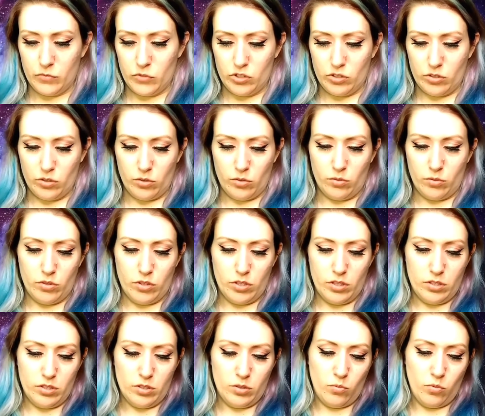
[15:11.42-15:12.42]
So
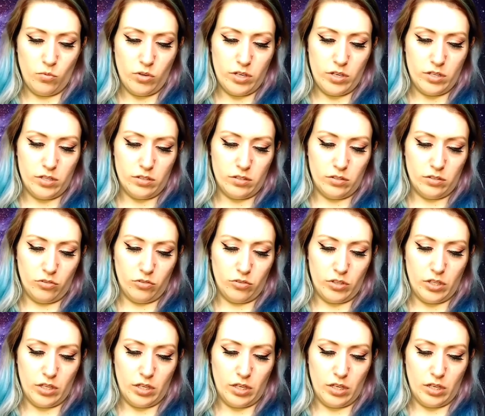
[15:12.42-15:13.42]
this one is
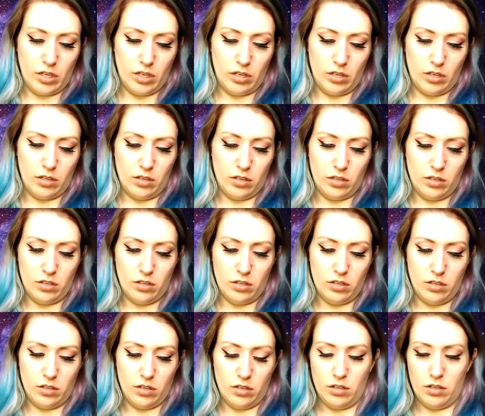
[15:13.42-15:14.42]
looking
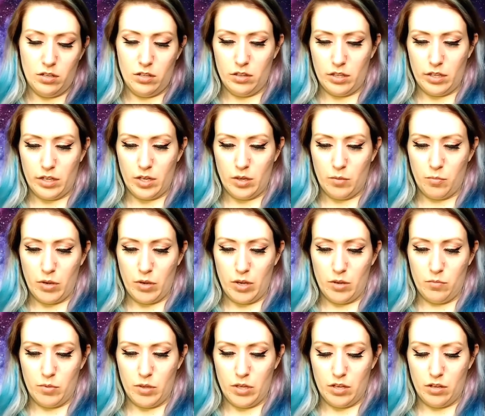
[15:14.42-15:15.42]
like it
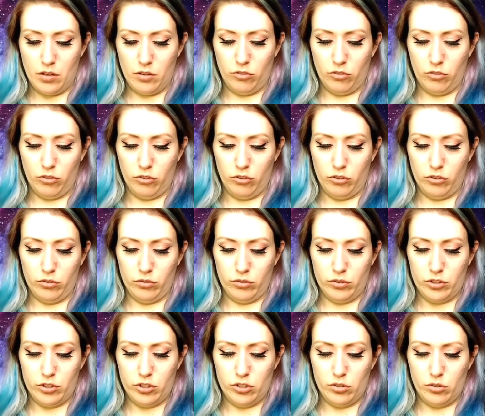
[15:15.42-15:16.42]
might be a little
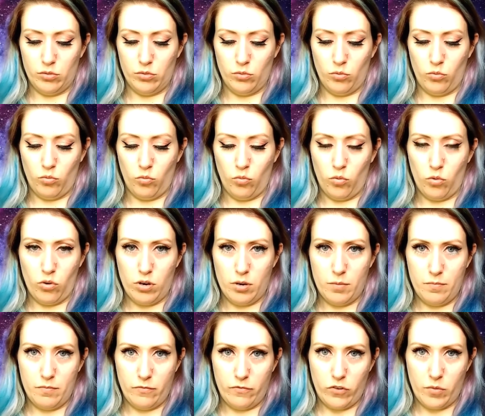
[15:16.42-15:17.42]
too
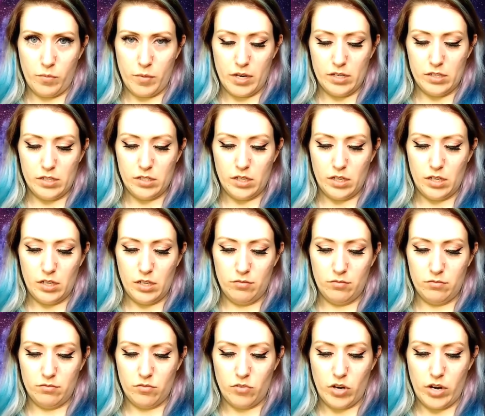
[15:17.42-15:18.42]
warm for my skin
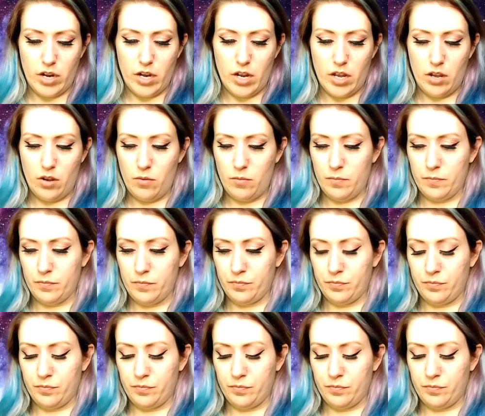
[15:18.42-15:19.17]
right now.